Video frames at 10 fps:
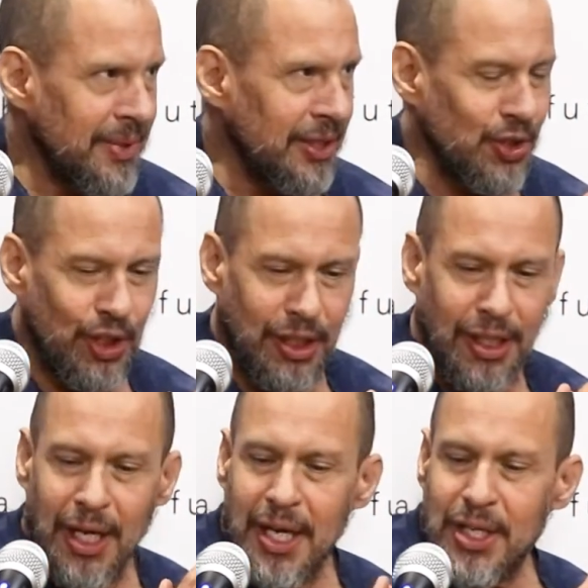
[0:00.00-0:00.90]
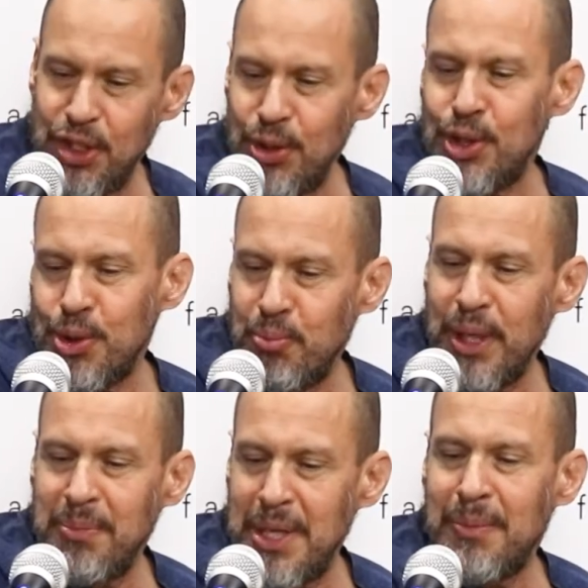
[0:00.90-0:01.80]
And she used to
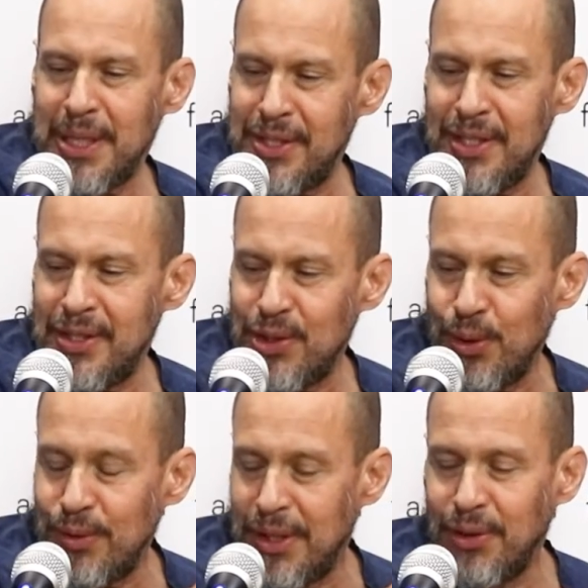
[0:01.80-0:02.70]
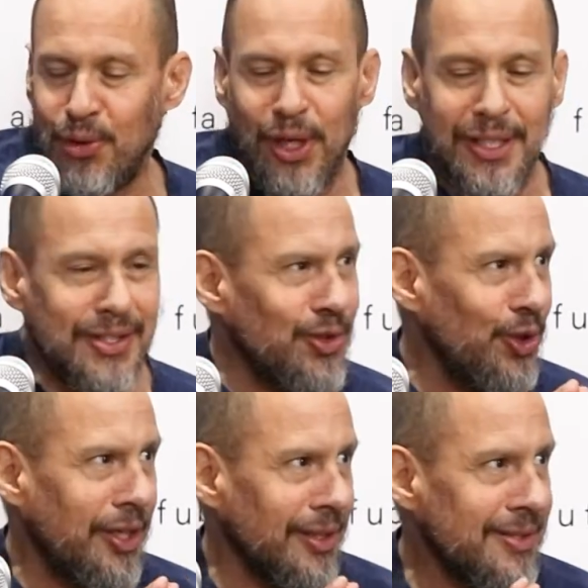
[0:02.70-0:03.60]
bring me and my sister, who were her greatest
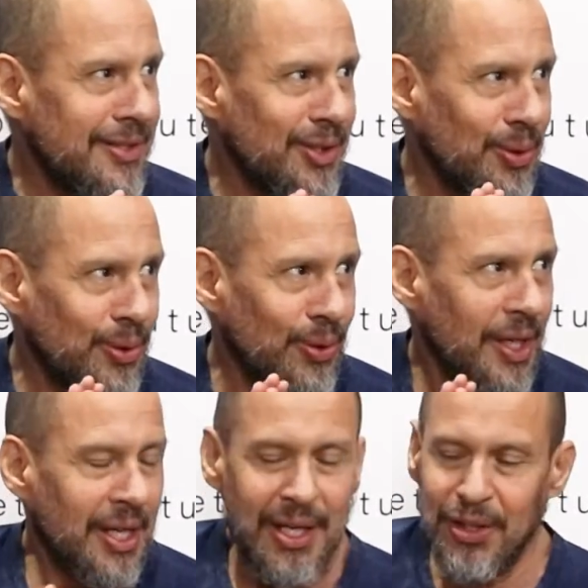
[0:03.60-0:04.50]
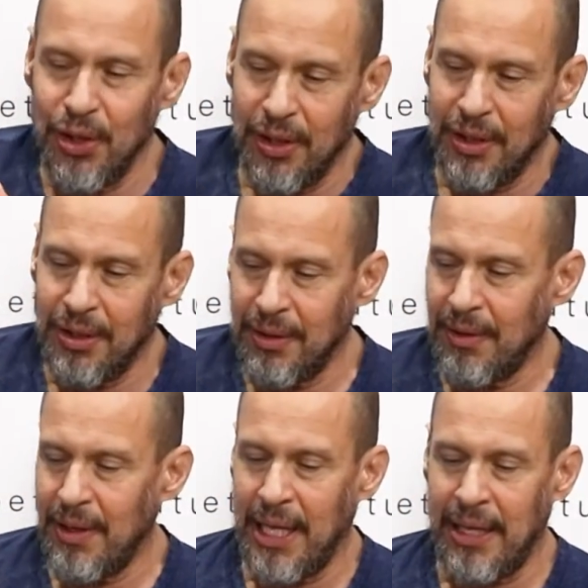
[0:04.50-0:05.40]
critics, to her
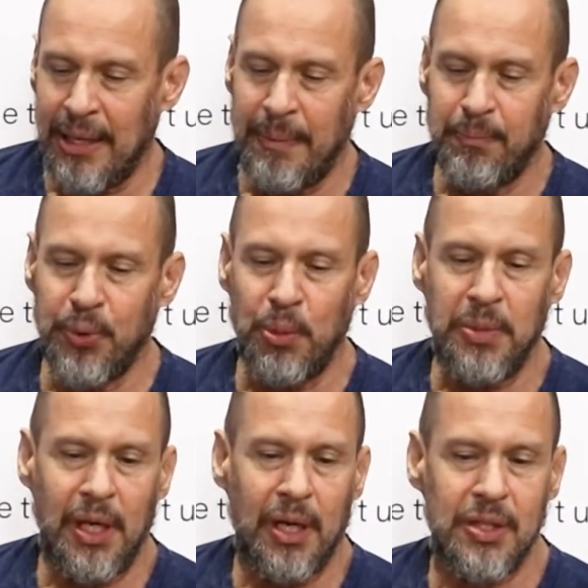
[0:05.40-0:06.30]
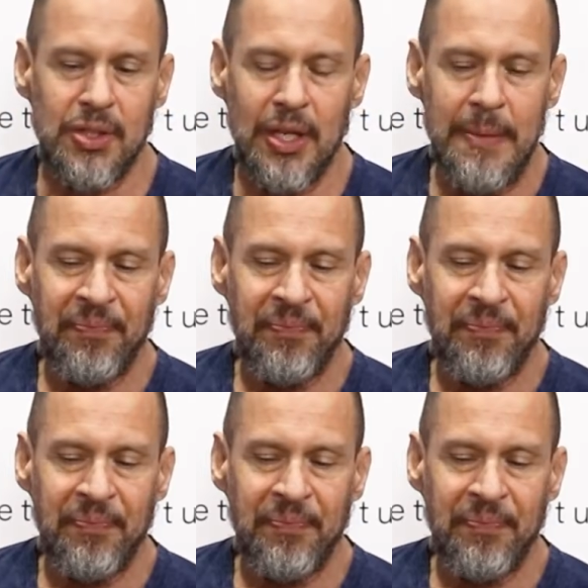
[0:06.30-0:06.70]
premieres.